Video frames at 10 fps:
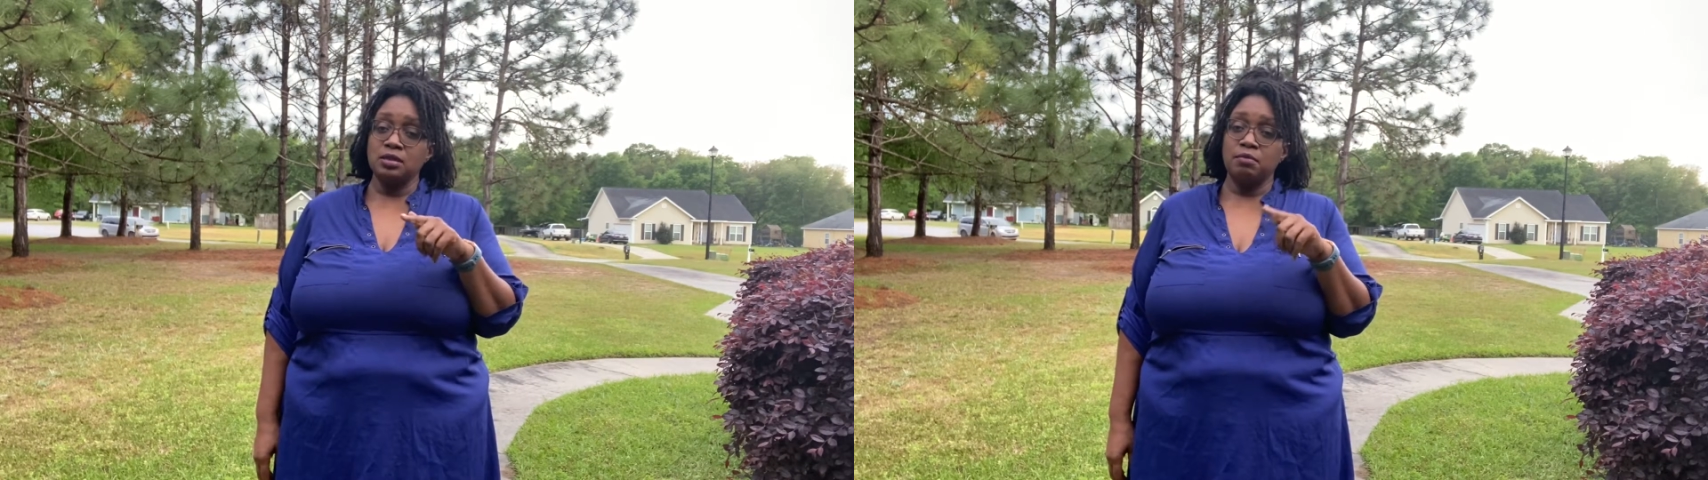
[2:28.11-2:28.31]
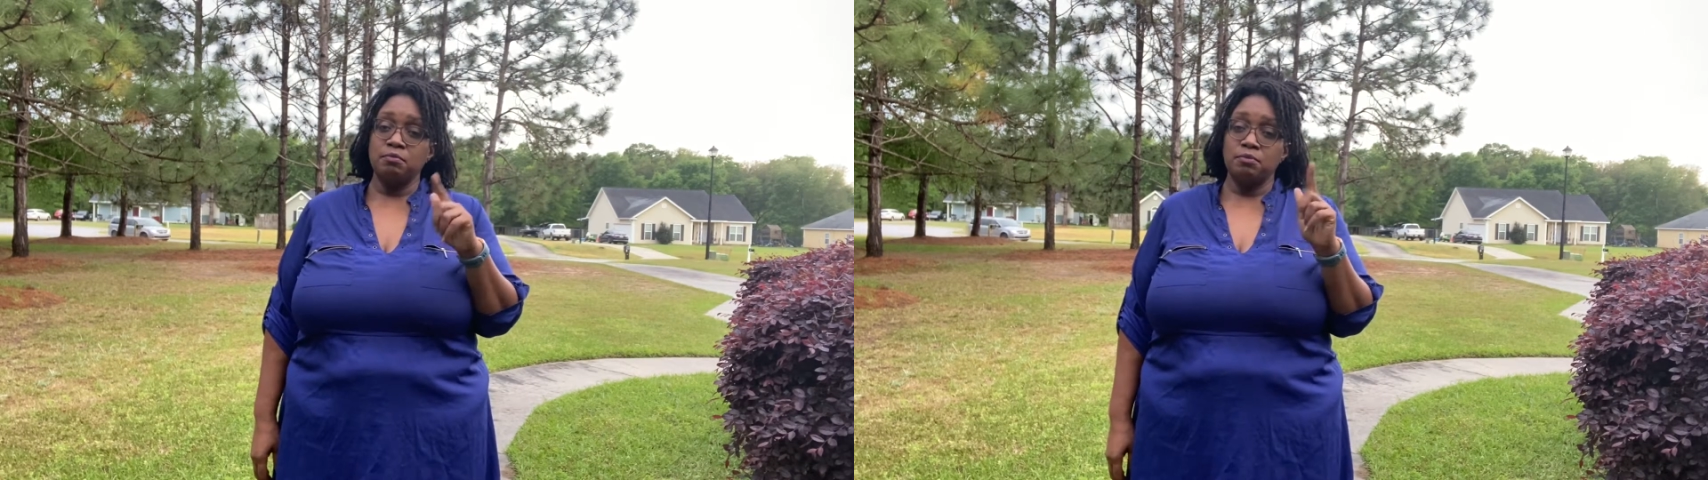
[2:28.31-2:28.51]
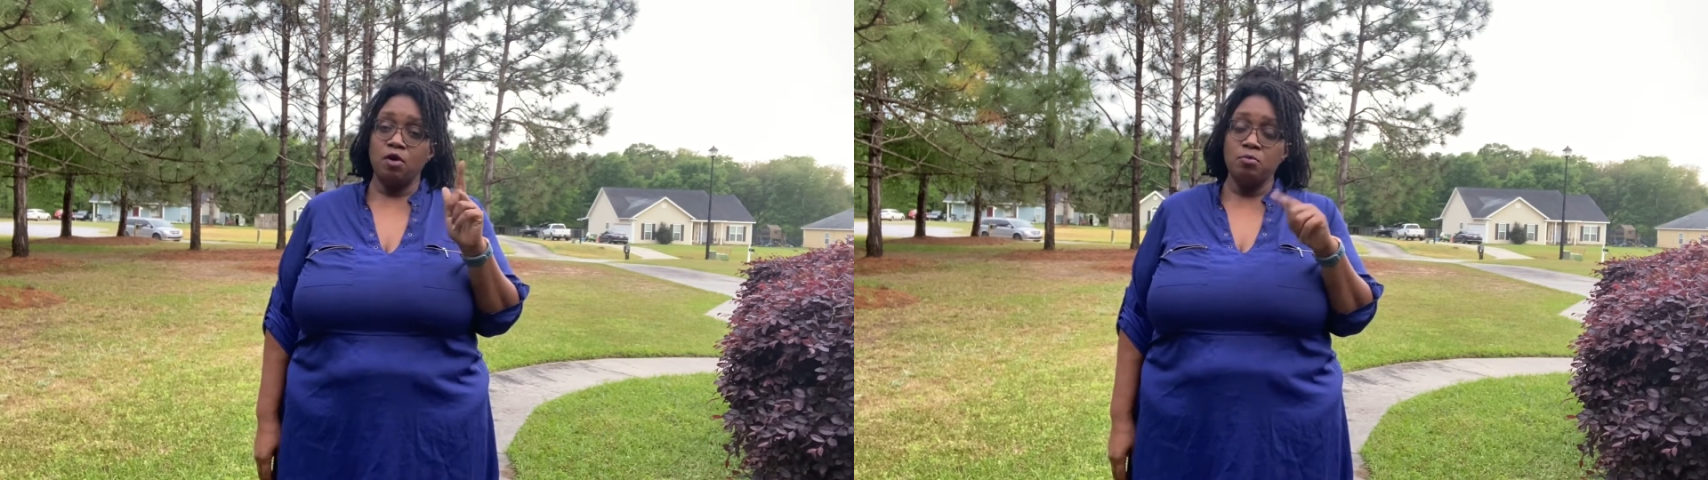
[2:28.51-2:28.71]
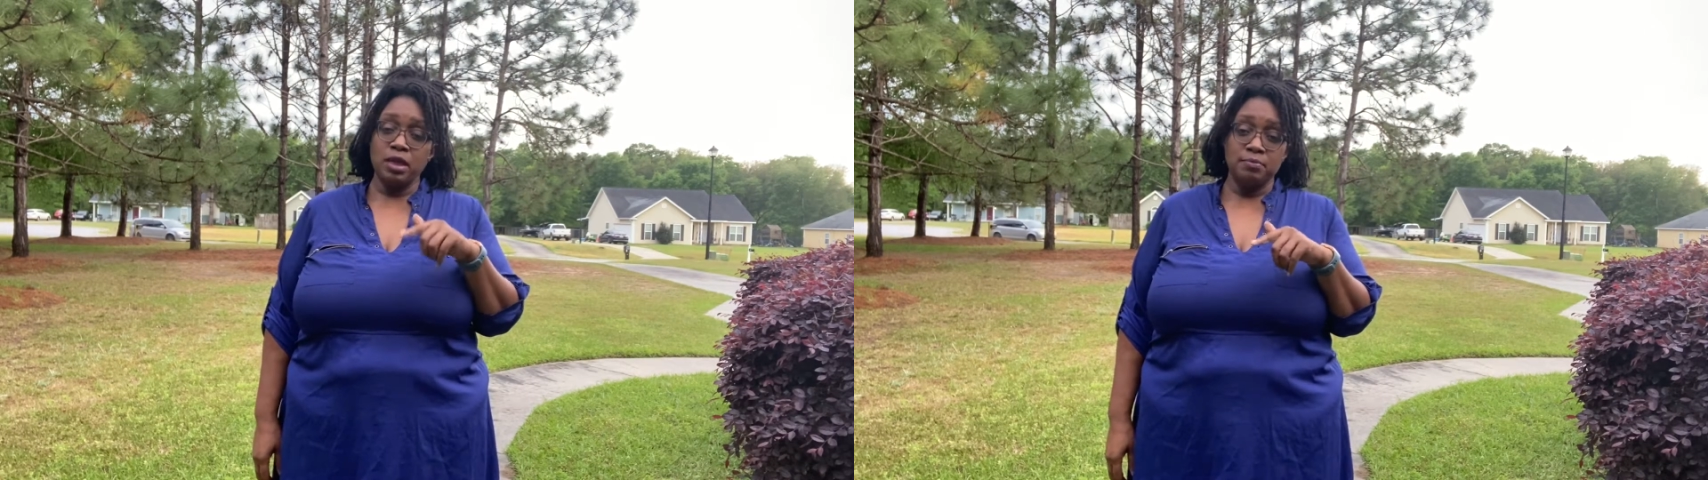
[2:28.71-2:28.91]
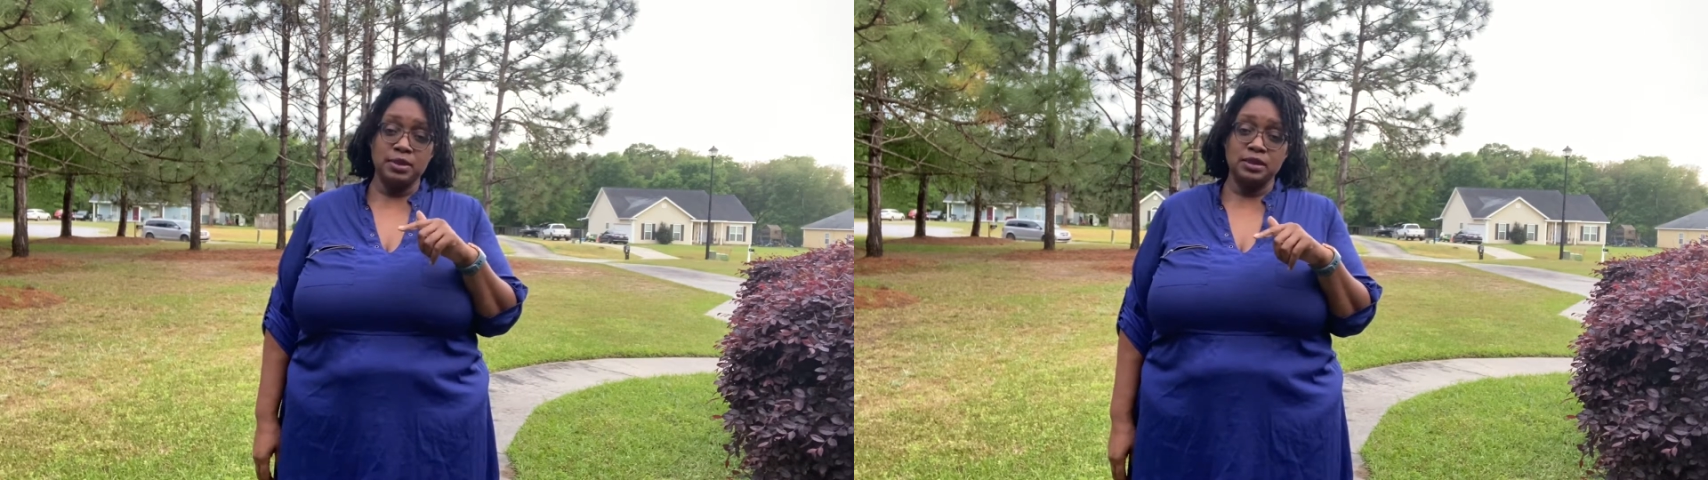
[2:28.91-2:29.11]
some
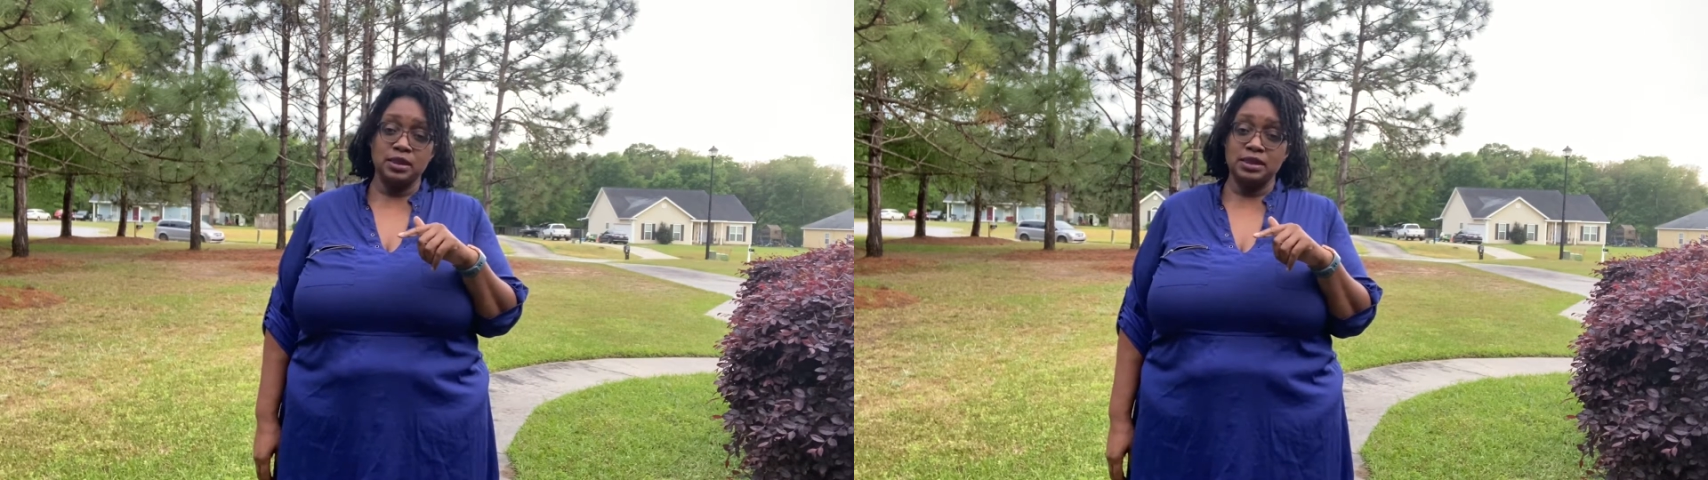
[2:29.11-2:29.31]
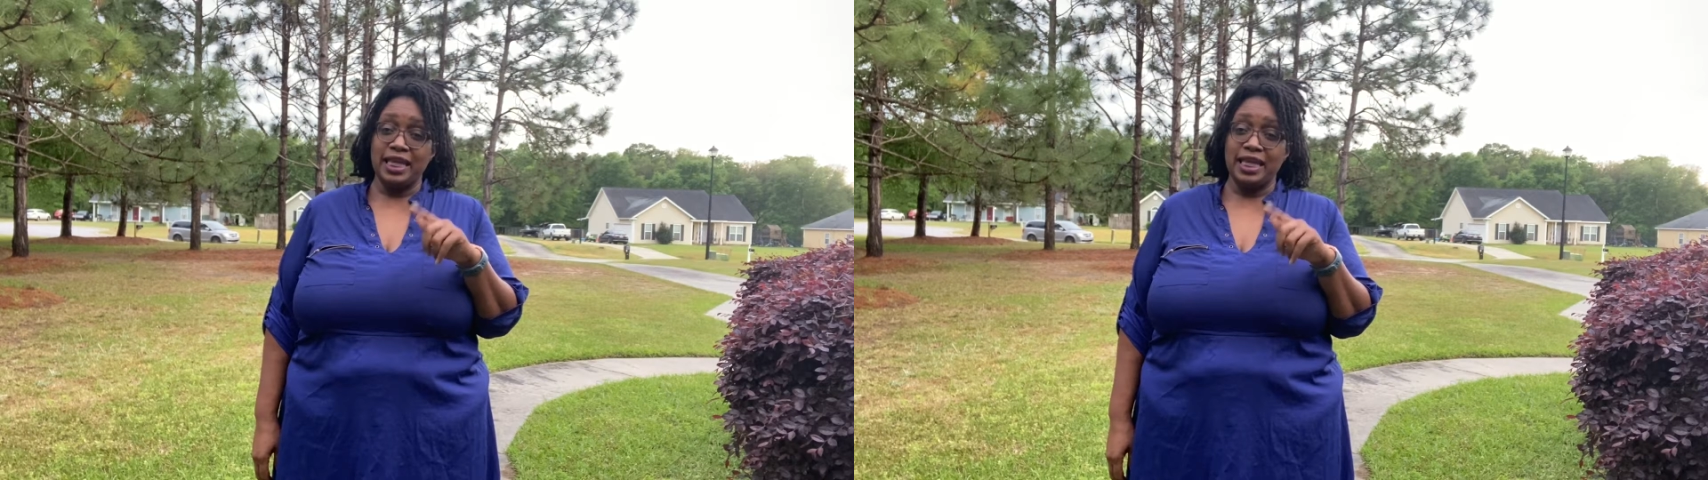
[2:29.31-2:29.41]
homemade biscuits,